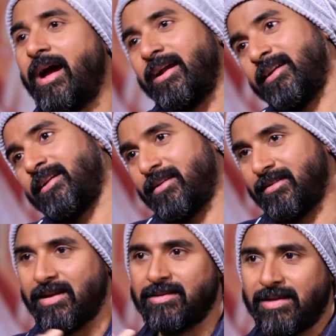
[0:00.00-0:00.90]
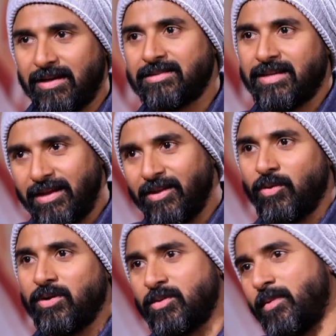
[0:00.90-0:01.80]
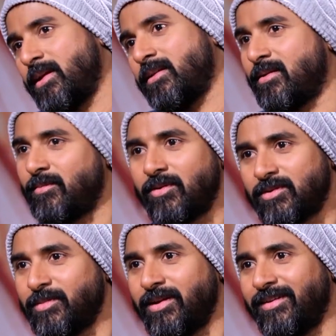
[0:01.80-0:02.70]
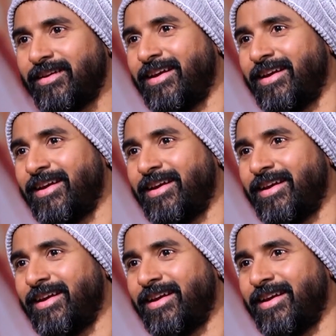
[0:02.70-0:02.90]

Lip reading: and he has done as a hero also. Maryadaramna was my